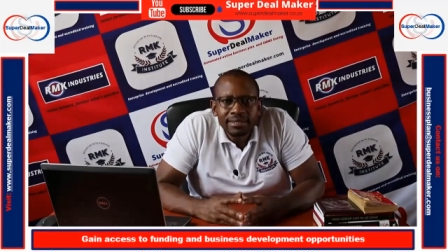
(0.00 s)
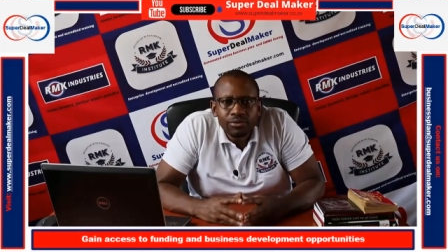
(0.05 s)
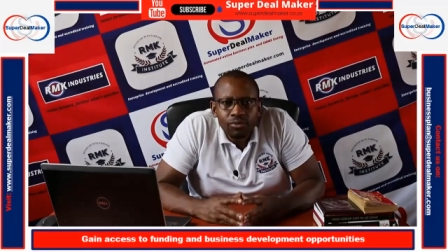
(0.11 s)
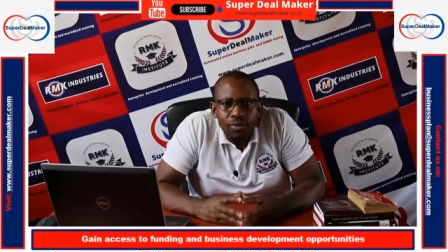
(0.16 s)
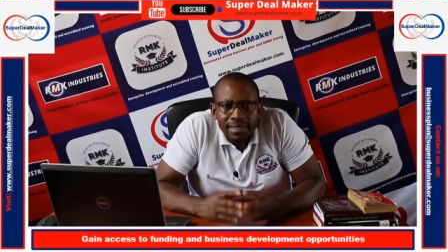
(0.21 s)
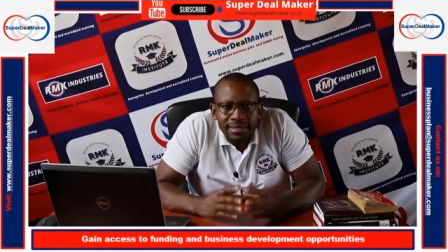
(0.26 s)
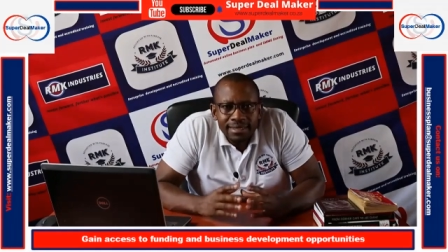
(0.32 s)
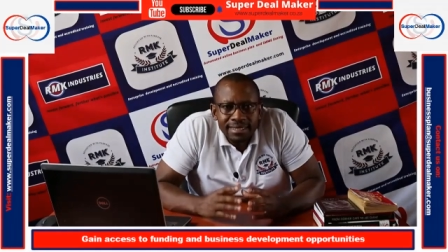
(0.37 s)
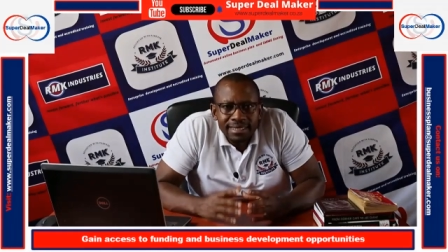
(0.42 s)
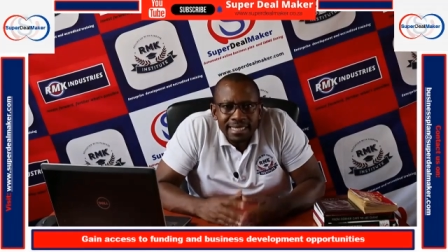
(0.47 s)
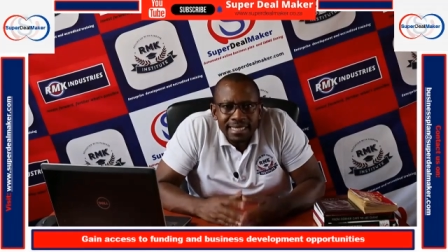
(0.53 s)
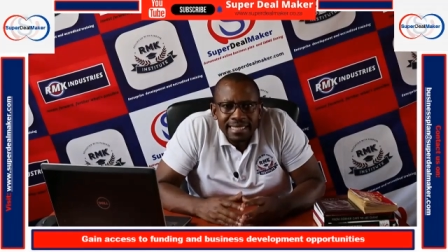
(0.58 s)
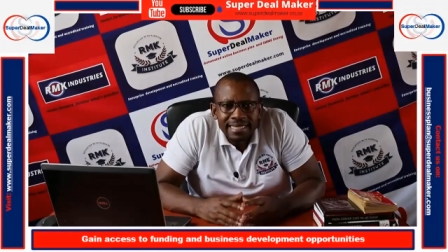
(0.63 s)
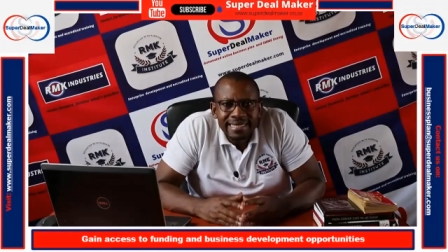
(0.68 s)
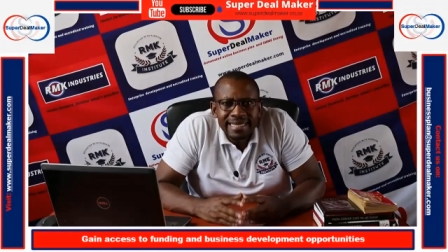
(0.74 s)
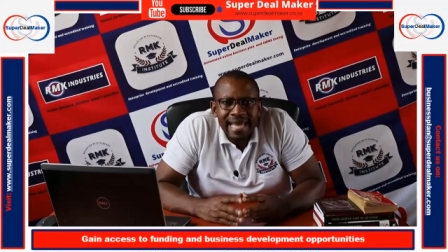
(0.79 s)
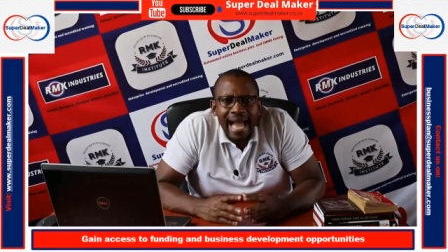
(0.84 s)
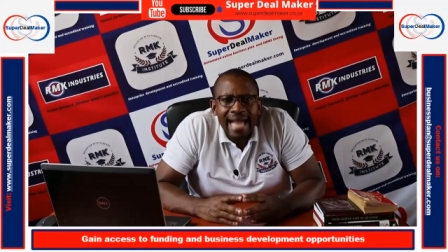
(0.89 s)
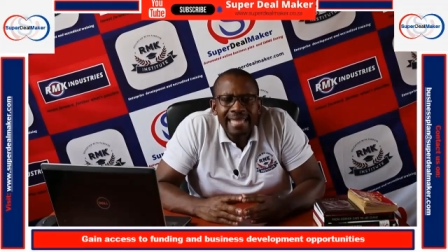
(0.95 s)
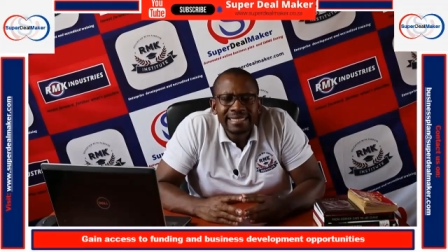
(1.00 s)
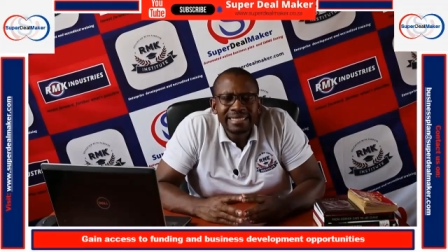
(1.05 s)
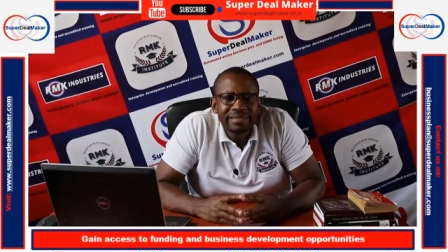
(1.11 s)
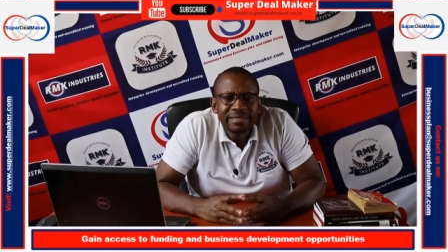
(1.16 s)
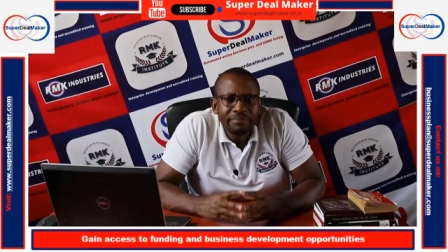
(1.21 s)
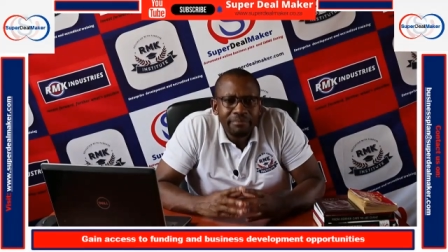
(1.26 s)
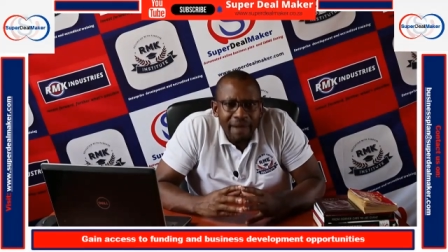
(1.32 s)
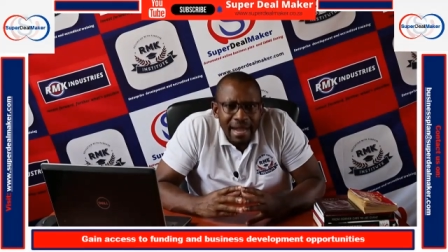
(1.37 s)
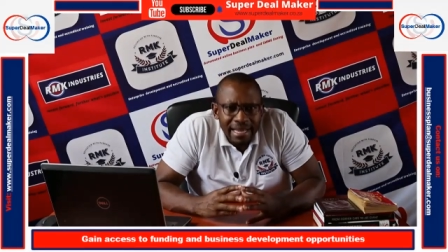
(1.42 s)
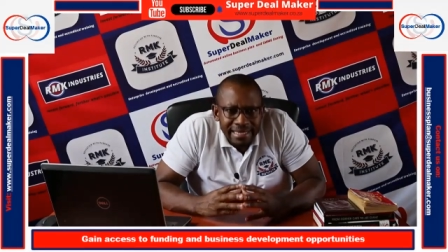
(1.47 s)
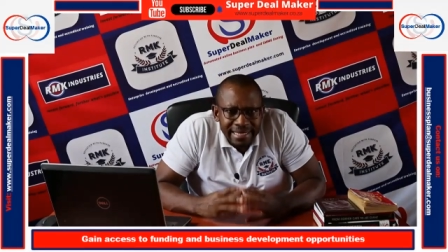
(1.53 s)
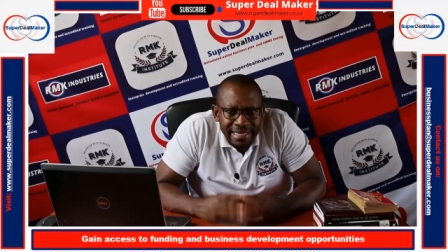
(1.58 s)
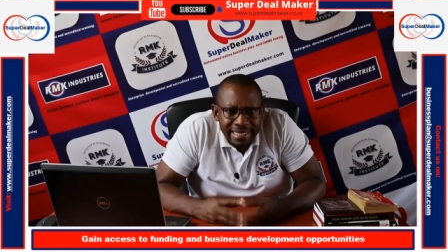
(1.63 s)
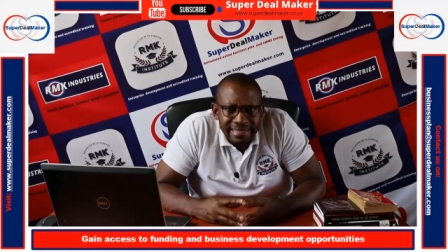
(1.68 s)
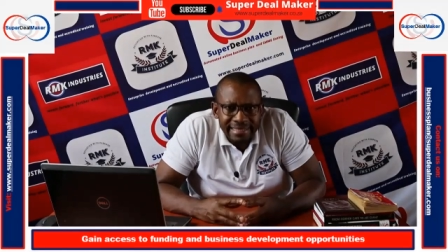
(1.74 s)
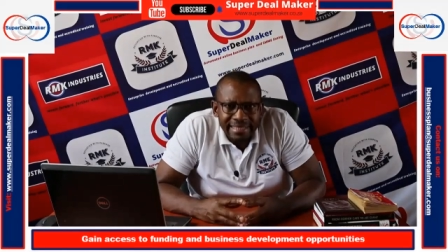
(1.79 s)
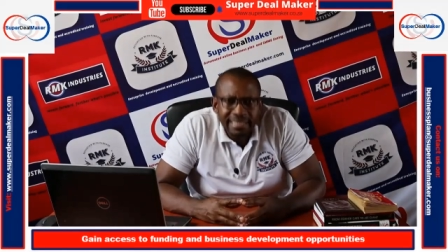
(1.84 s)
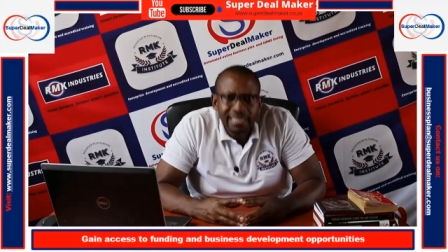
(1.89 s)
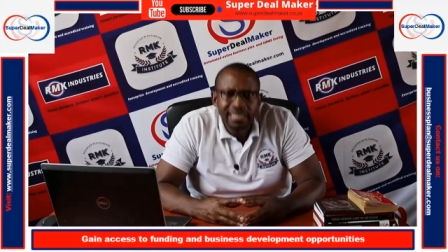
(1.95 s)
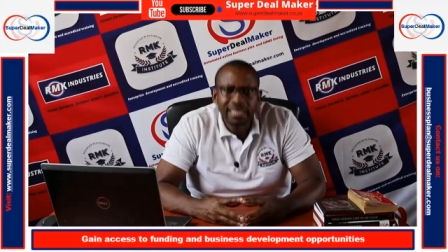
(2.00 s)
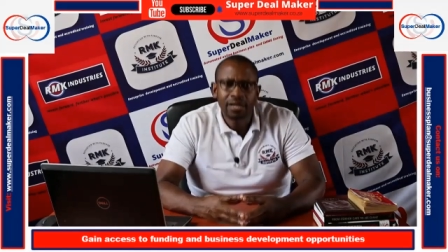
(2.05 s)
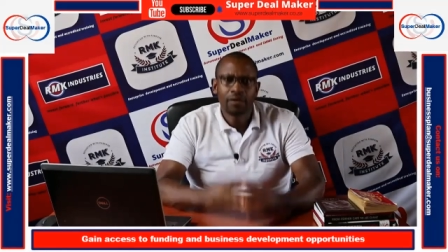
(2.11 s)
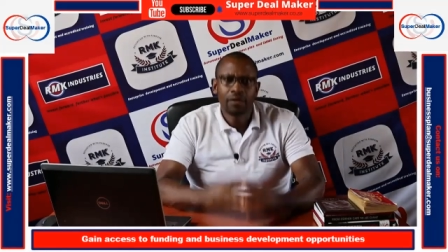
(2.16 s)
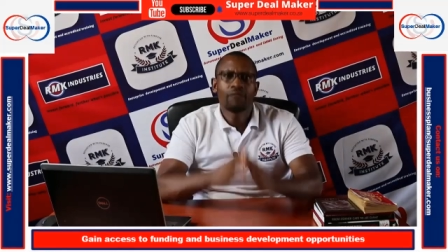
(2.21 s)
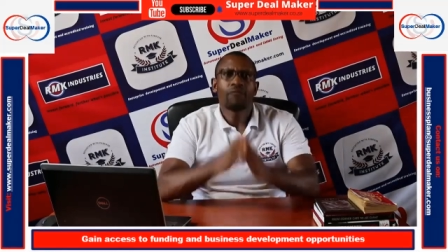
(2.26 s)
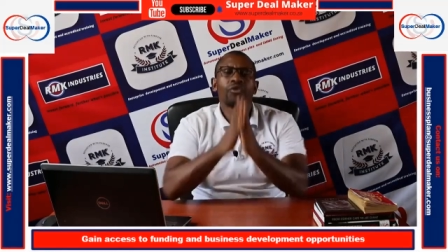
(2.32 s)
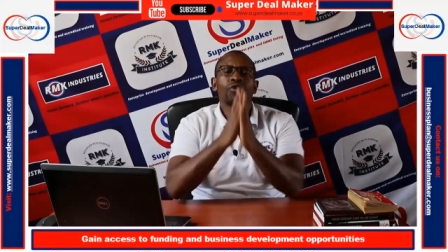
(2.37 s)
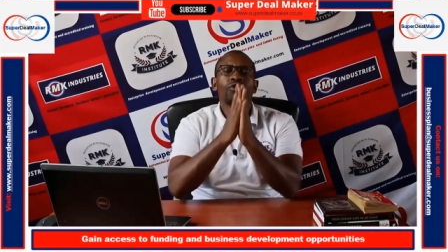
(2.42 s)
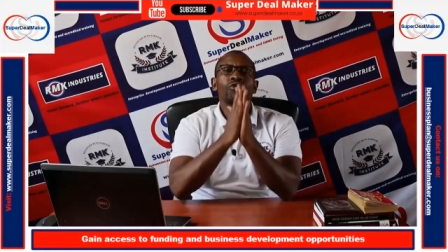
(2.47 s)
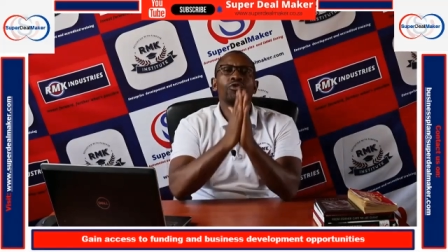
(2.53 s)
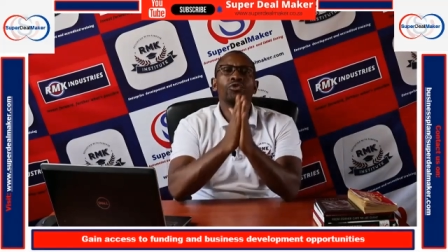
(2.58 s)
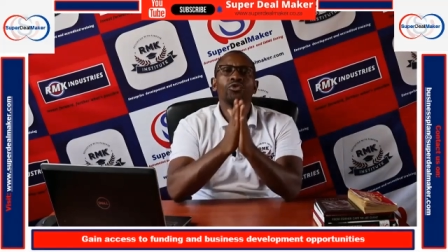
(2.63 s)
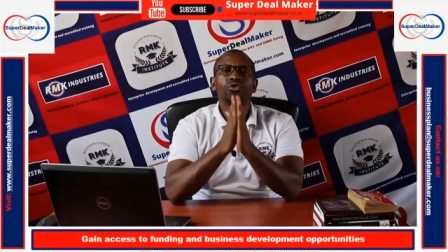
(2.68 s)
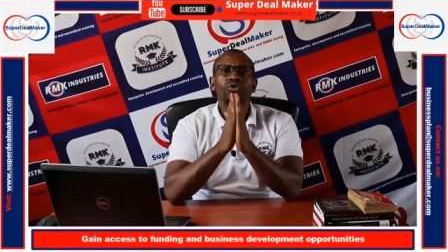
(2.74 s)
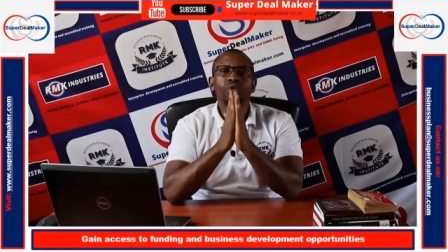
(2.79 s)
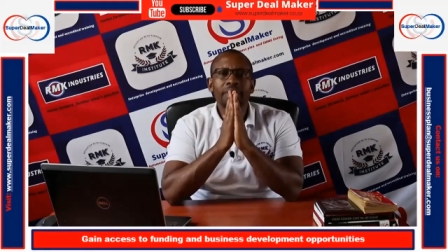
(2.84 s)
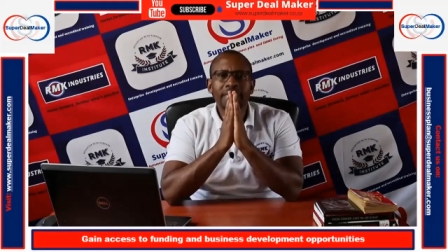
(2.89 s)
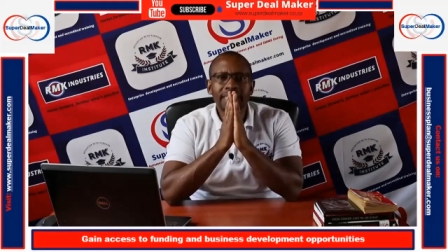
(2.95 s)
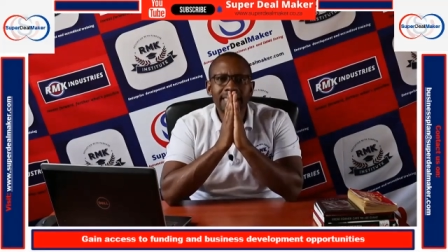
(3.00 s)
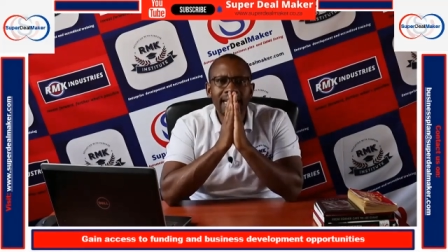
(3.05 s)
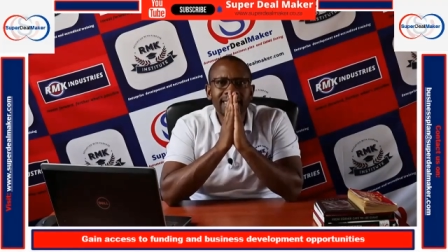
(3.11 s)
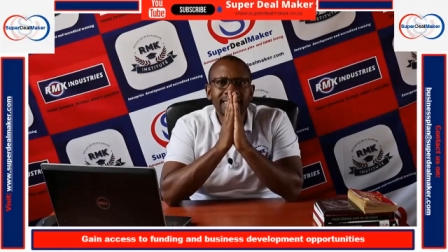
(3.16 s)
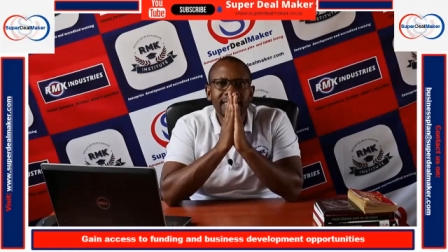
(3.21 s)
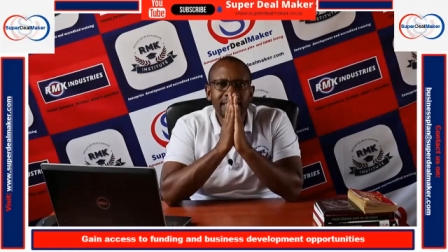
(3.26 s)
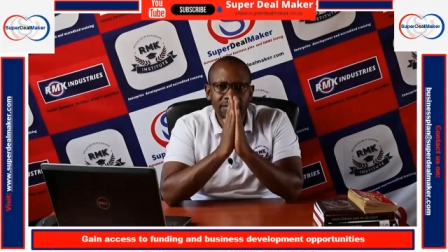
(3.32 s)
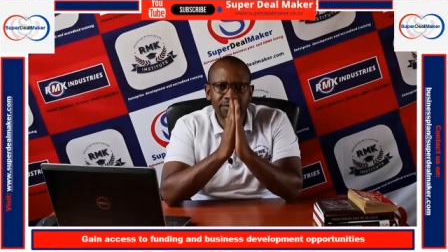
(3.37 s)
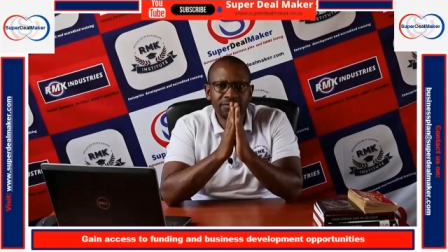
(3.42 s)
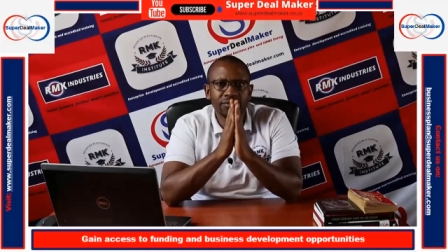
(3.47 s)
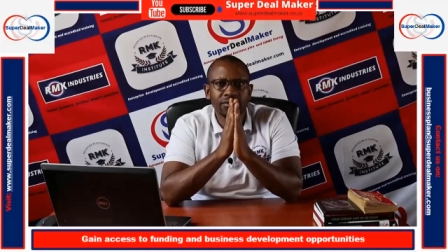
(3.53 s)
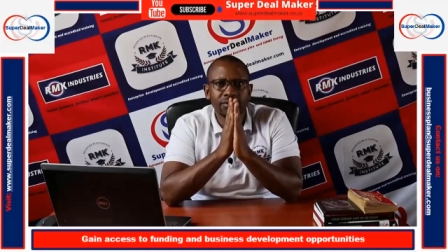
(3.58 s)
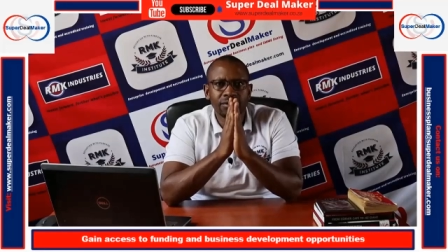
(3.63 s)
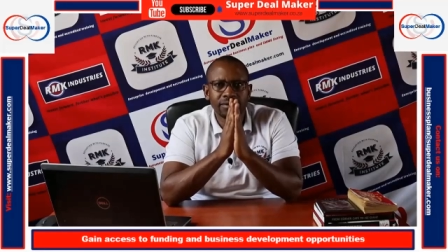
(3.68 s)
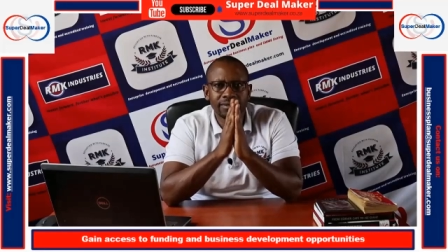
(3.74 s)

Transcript: what skills are demanded for you to be successful.